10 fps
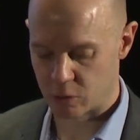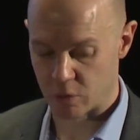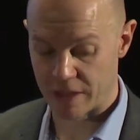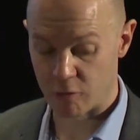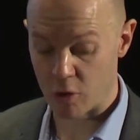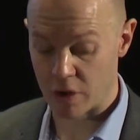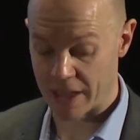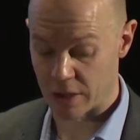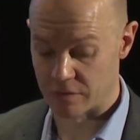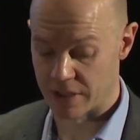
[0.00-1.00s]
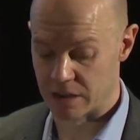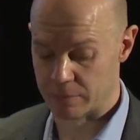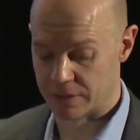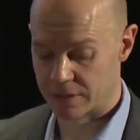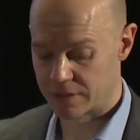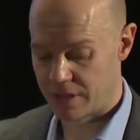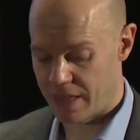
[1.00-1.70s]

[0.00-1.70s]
doing their own AI developments,